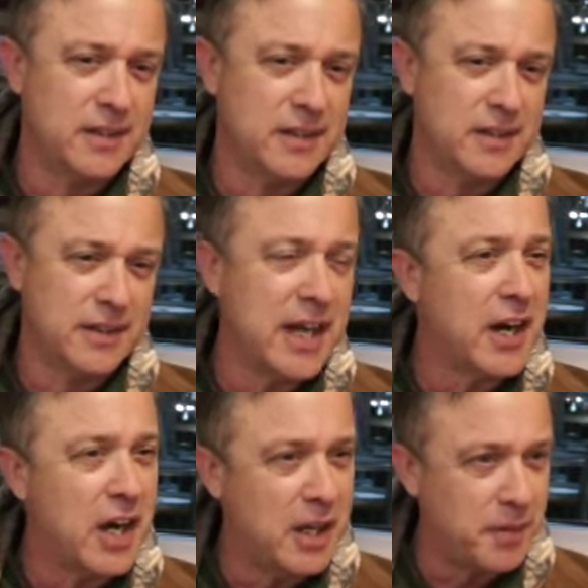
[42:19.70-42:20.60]

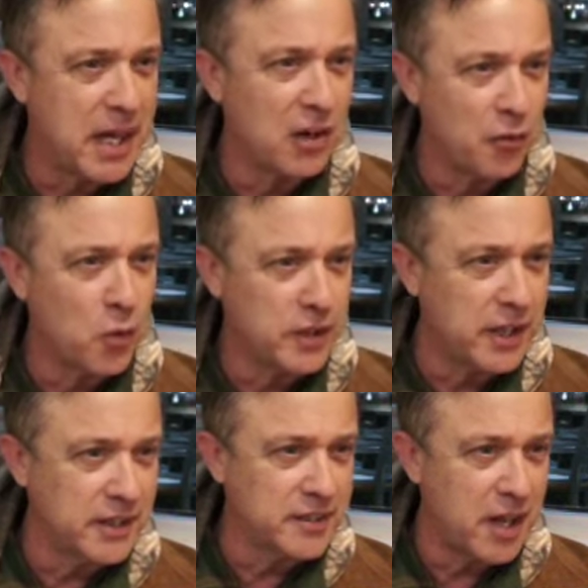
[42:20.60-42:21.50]
Anaheim, California
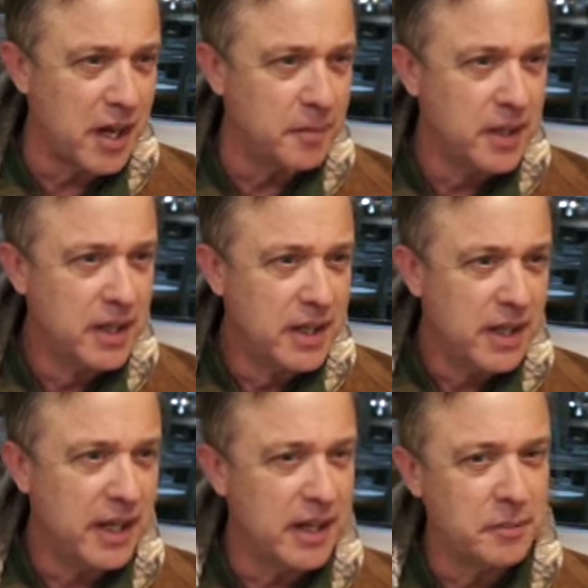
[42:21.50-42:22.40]
at the time,
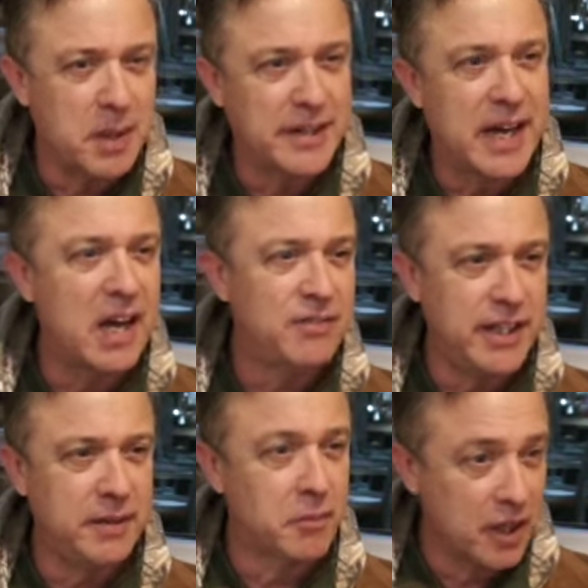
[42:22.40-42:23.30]
and my dive
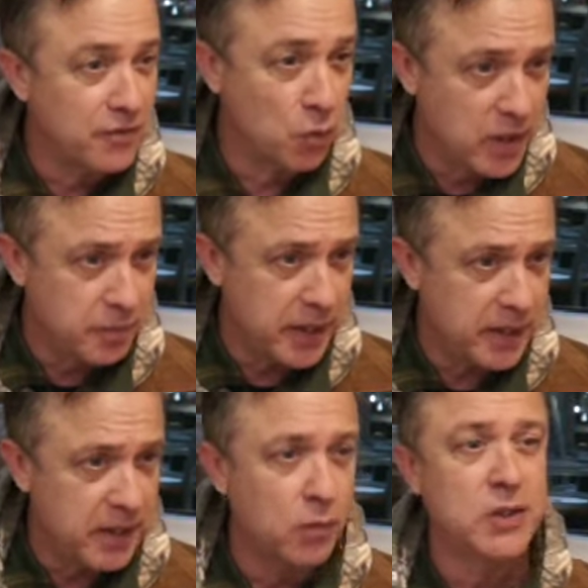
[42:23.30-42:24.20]
team lived with
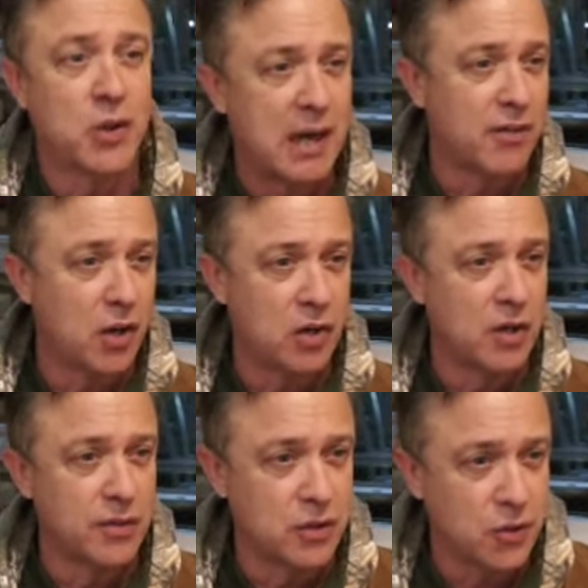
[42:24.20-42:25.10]
me, and we traveled all
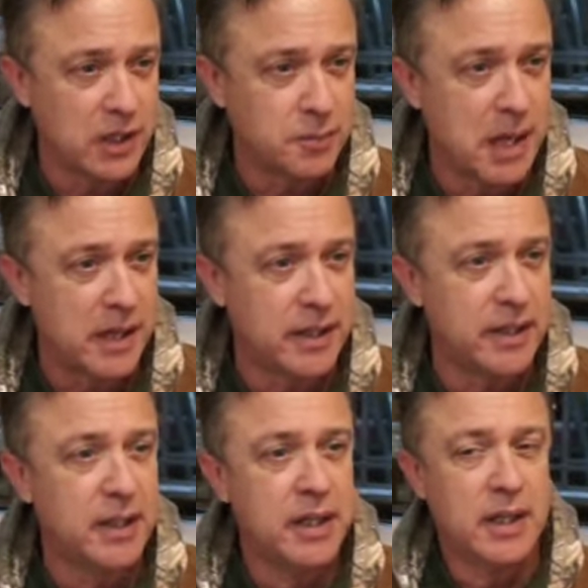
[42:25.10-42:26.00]
over, dredge
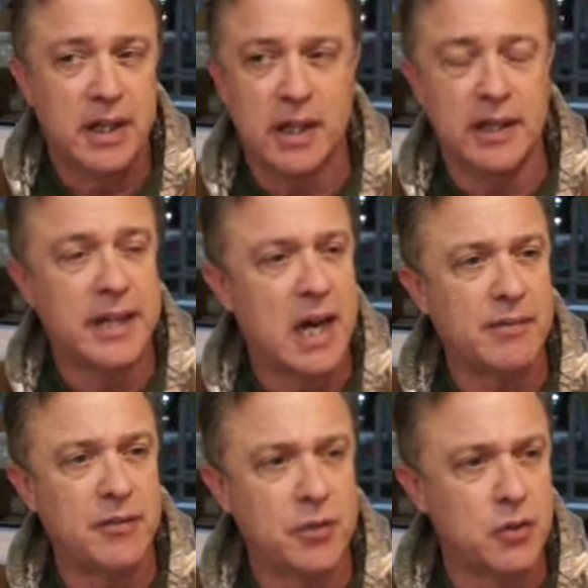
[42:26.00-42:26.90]
mining,
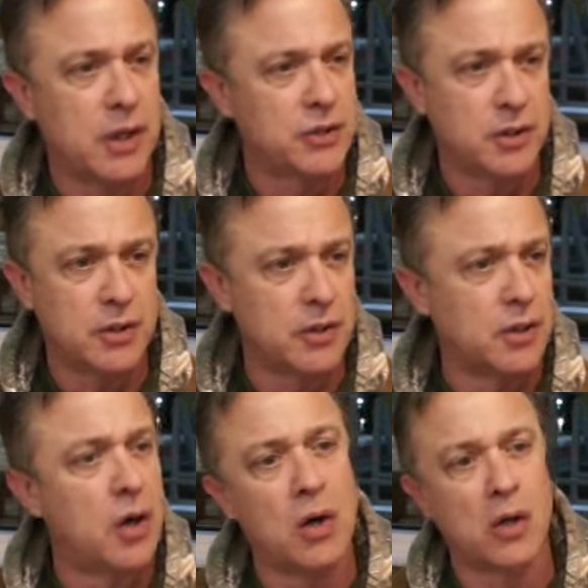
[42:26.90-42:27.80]
diving for
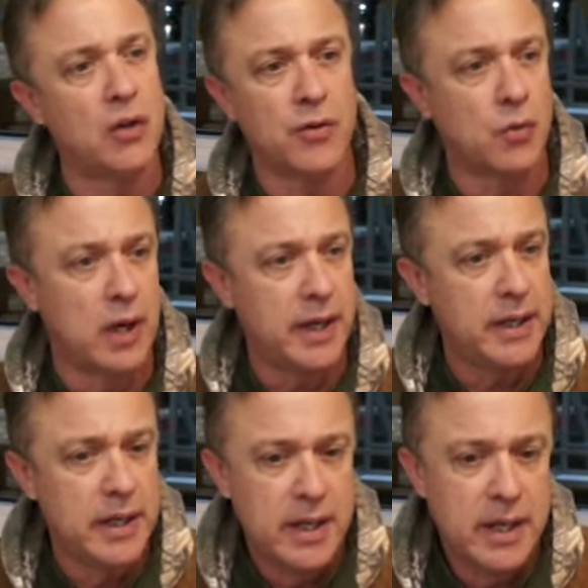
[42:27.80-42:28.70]
treasure, all over, right,
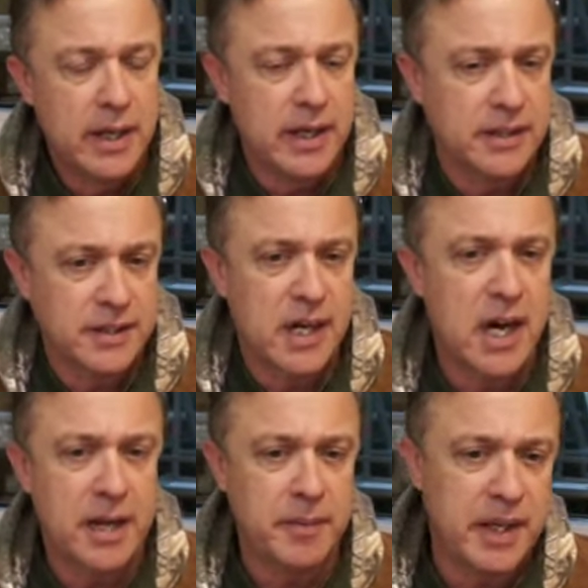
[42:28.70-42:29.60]
at the
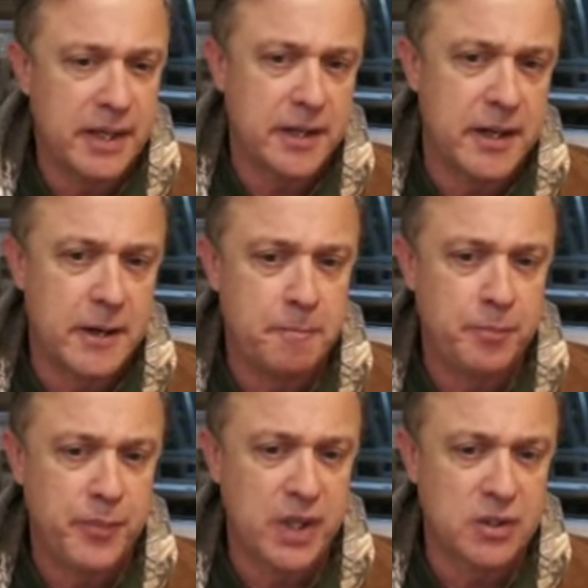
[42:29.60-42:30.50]
time. And
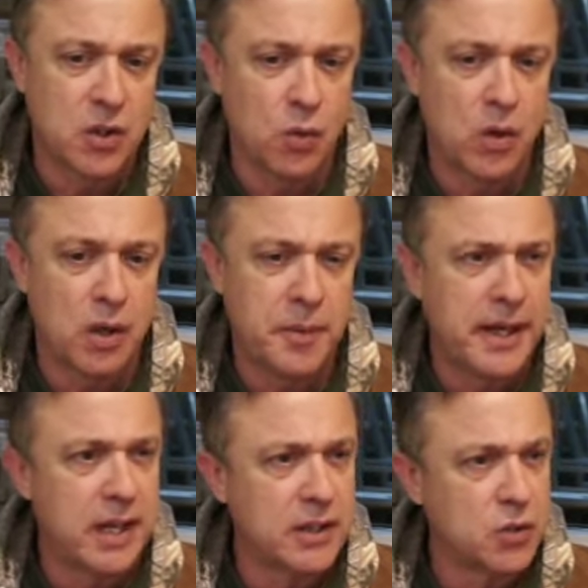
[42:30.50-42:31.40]
so we were up and
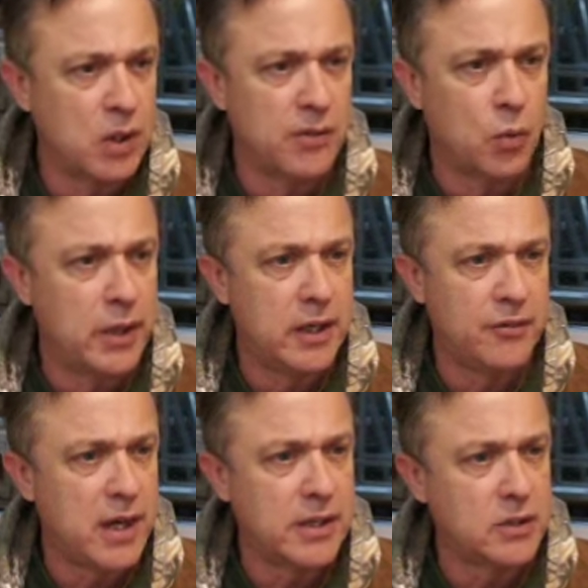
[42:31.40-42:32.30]
down this river. We didn't
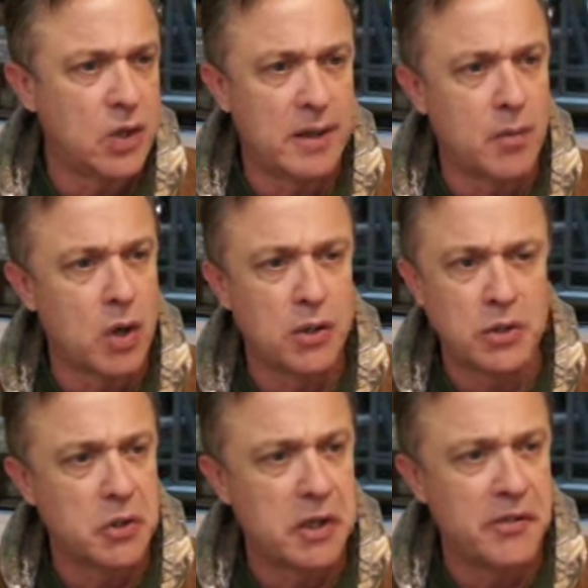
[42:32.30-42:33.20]
find any claim
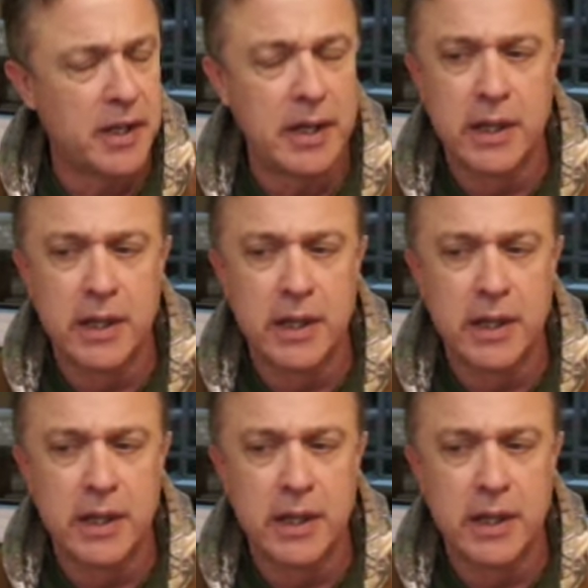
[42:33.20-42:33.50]
markers or anything.